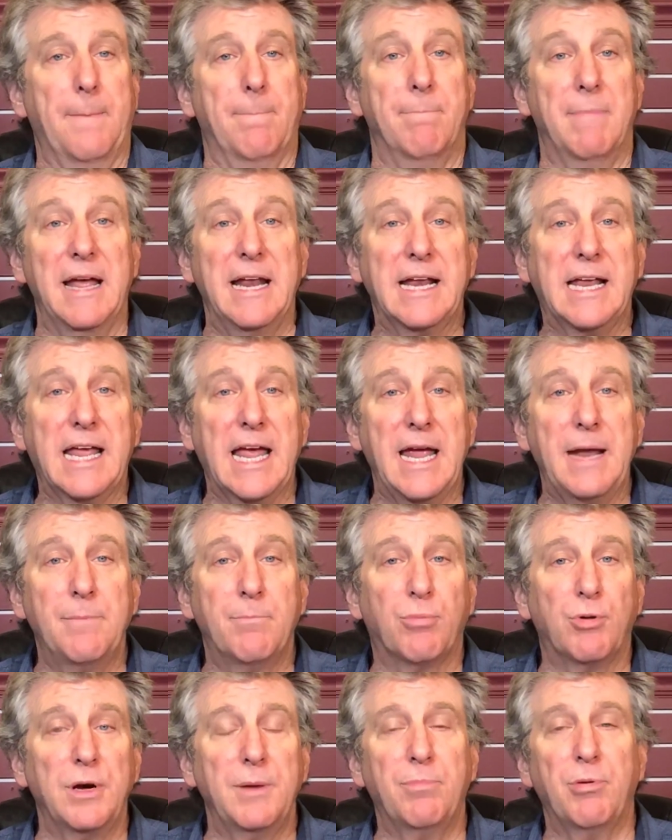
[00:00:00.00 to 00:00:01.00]

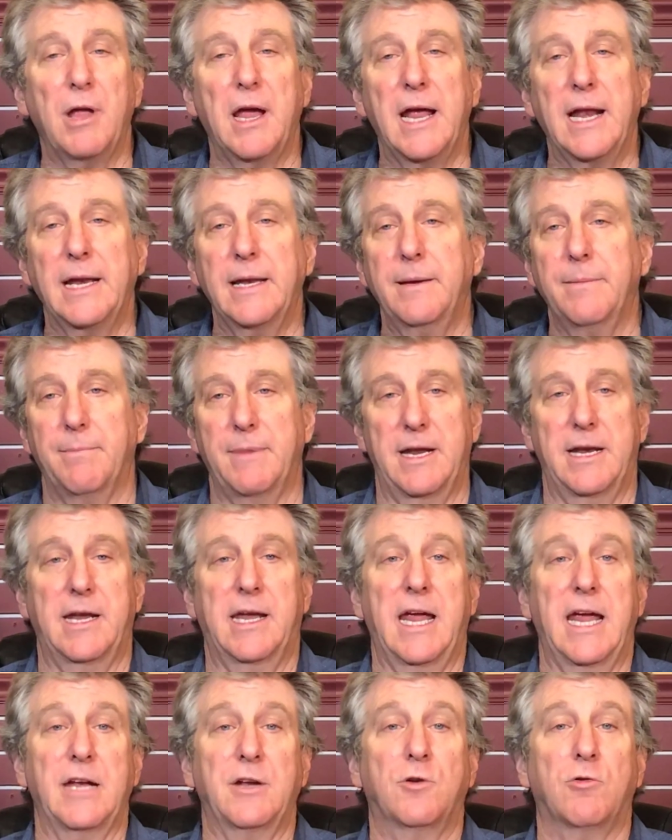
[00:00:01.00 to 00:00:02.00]
Medicaid pre-planning,
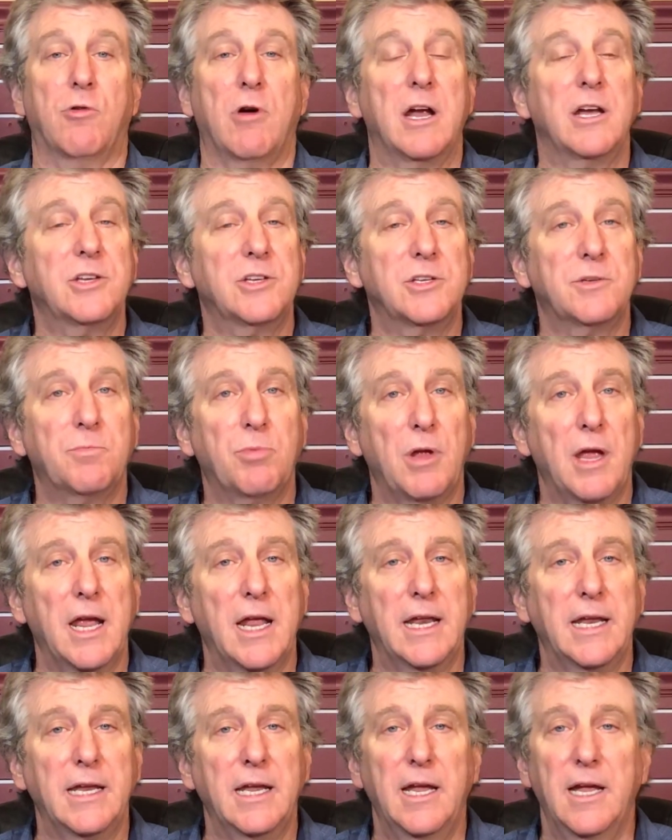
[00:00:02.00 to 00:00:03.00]
Medicaid crisis
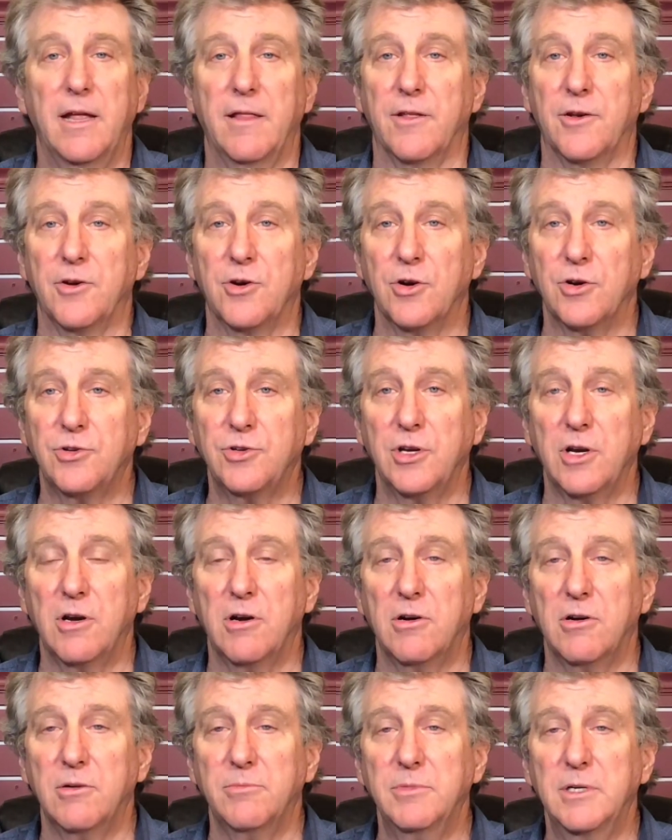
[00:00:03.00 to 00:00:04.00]
planning, the nursing
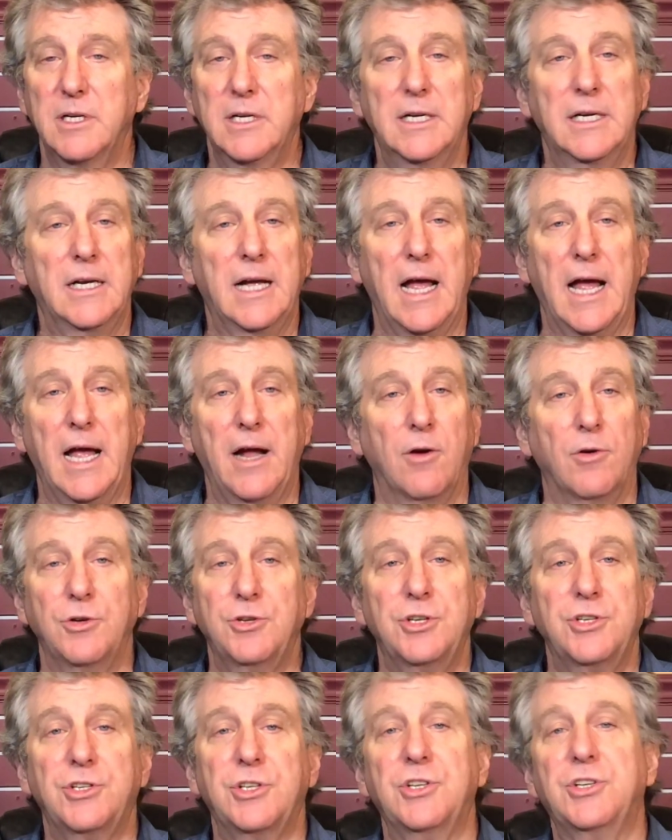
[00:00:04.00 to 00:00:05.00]
home, or
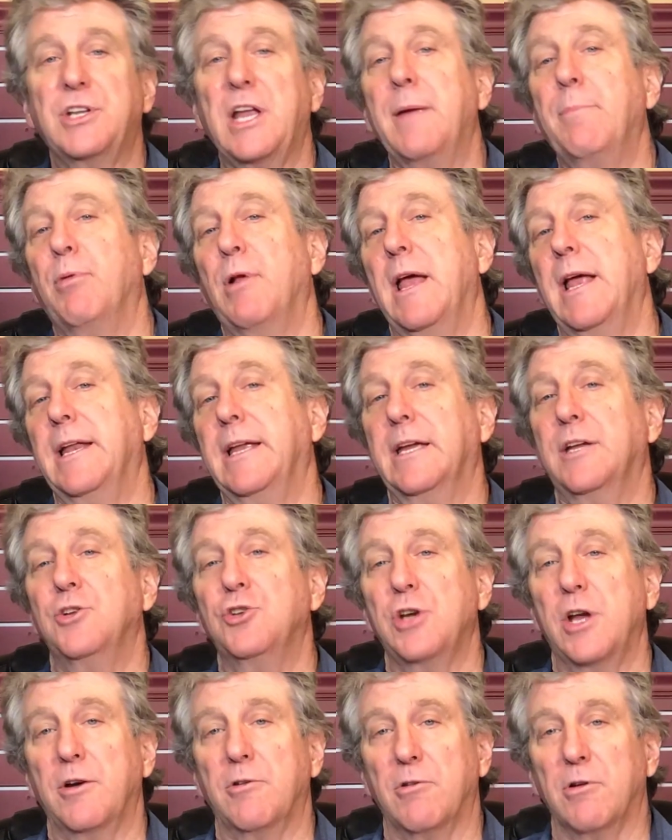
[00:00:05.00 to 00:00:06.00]
just estate planning in
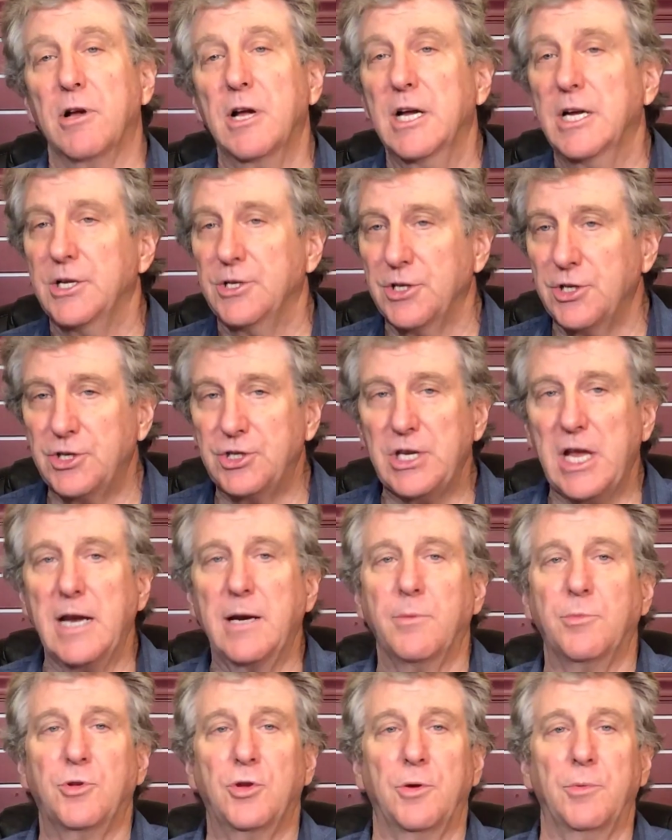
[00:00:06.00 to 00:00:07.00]
general, just send
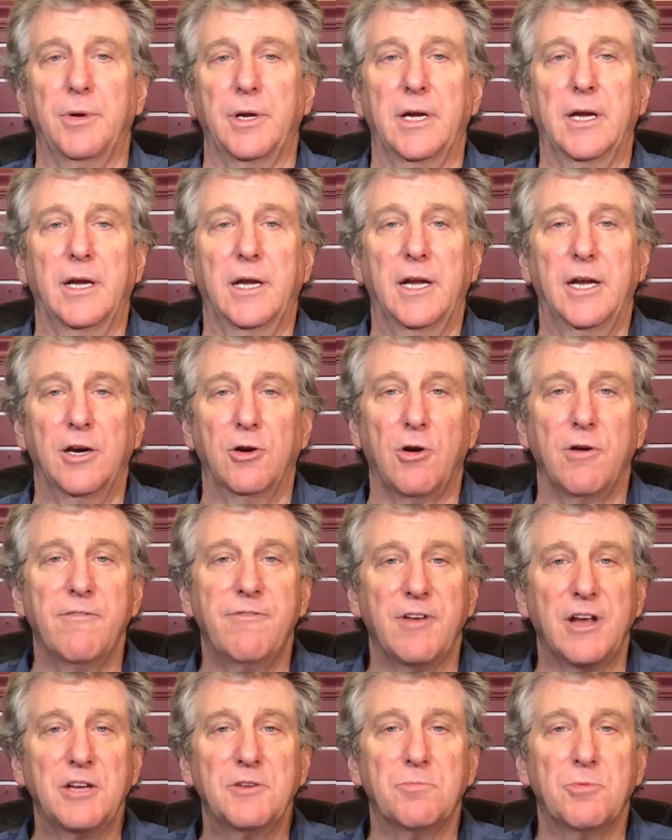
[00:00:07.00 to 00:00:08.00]
them to me here on
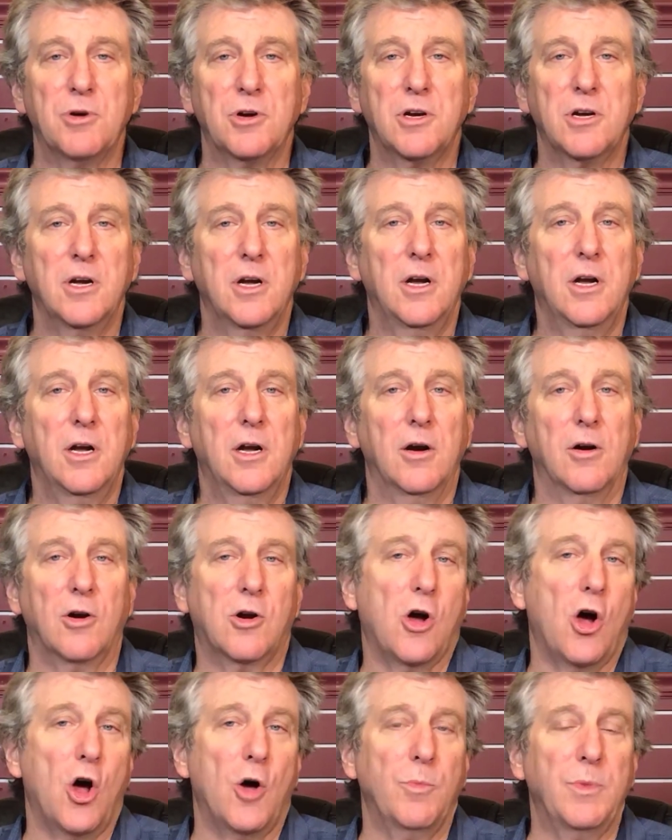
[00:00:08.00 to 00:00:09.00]
Facebook or
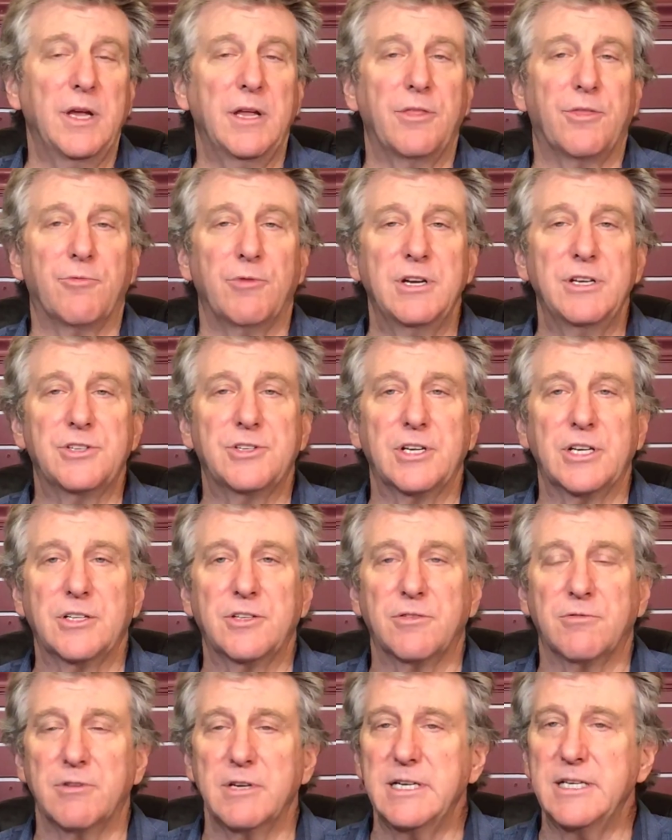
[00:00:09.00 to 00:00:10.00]
call me at
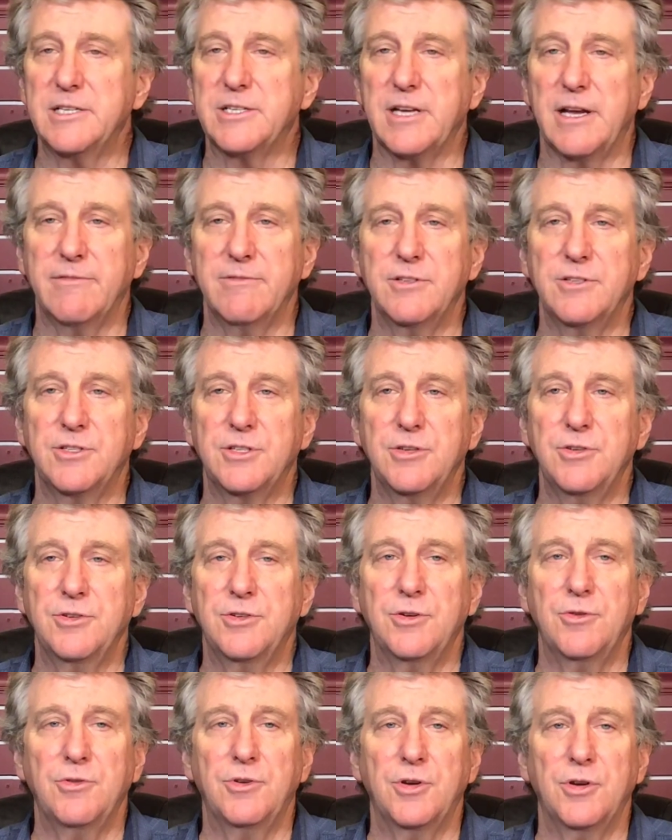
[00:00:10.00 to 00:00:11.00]

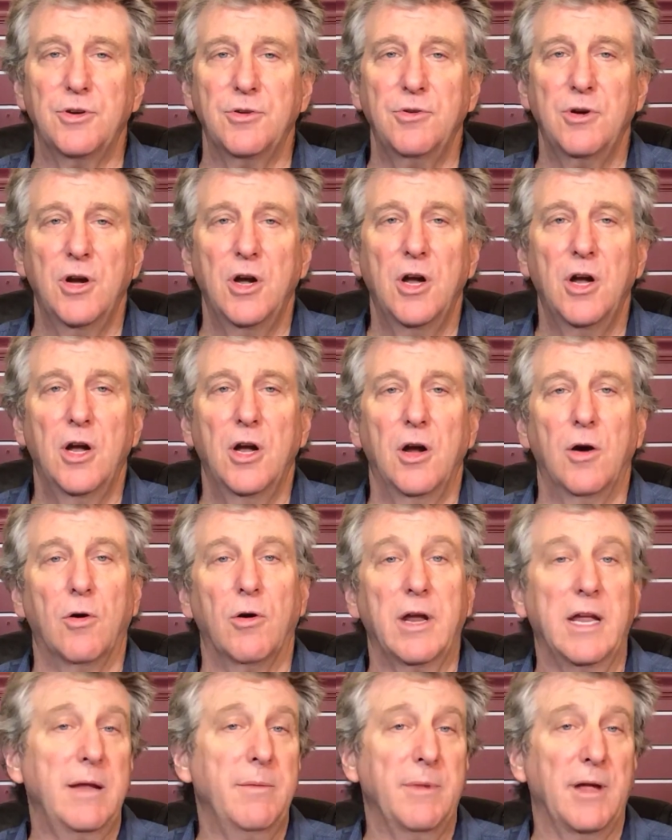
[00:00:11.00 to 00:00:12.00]
363-7222
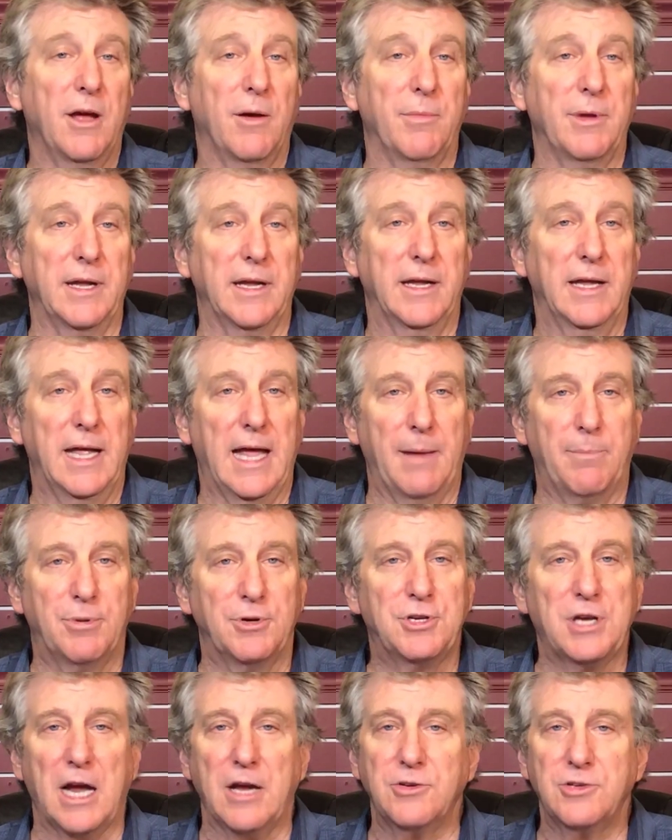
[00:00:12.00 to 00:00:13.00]
or email me at
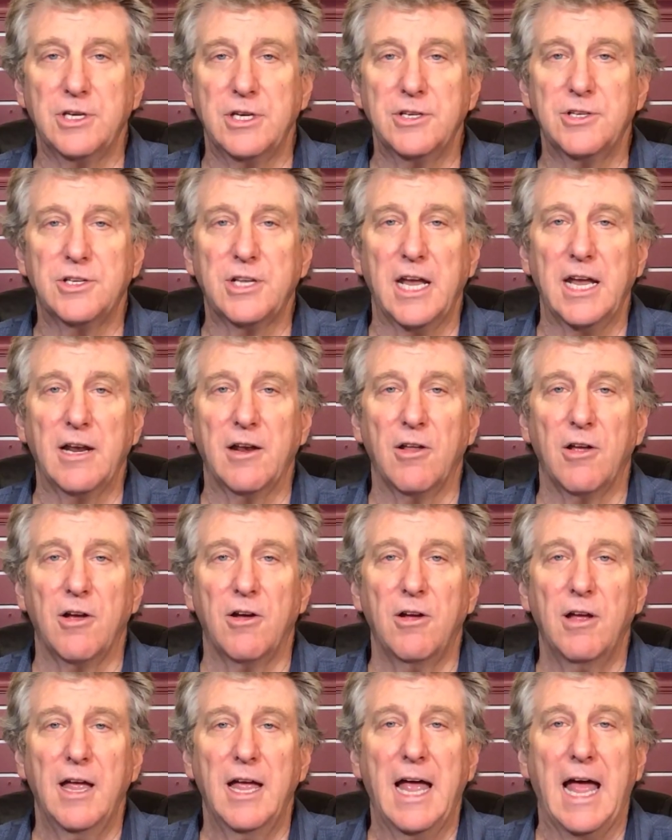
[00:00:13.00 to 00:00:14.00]

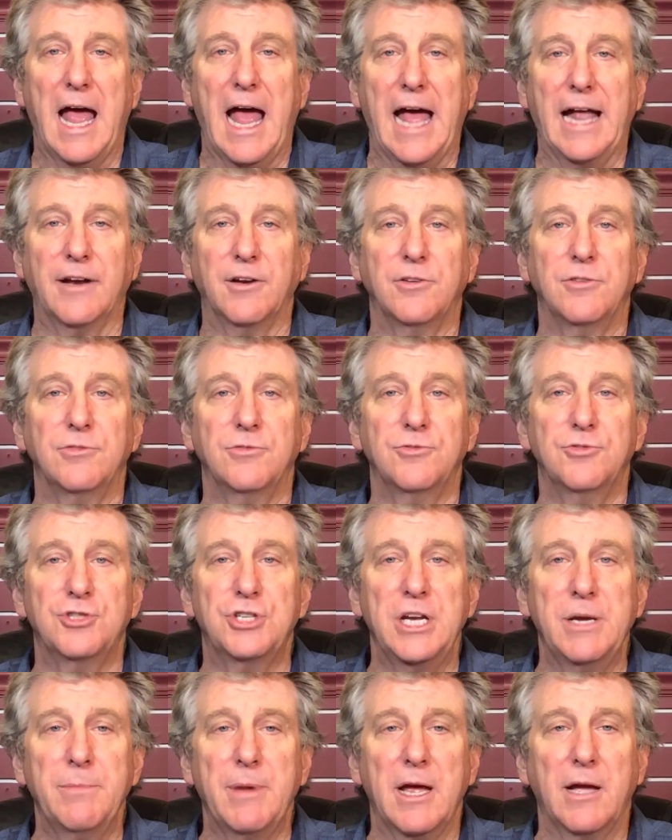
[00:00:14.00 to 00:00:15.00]

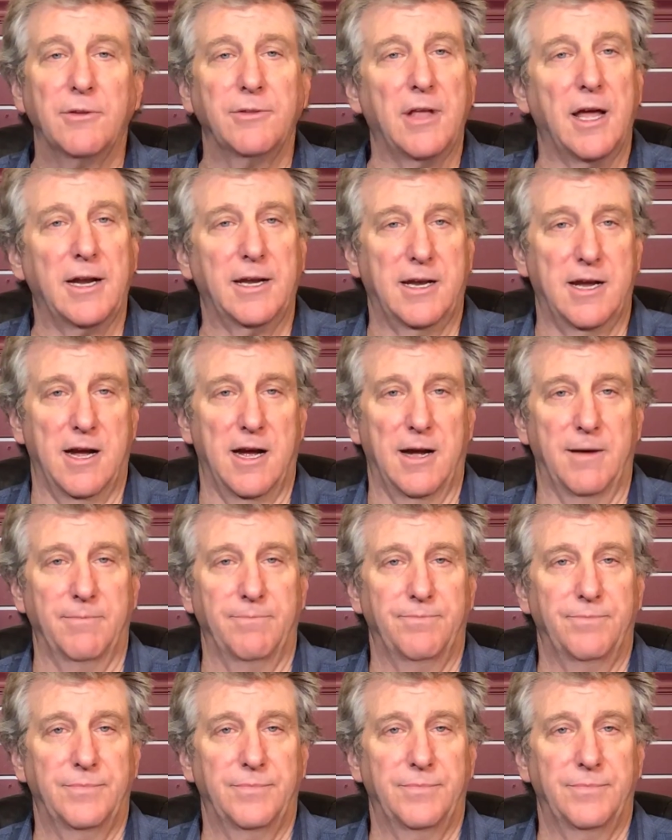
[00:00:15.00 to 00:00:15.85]
prochowskiestatelaw@gmail.com.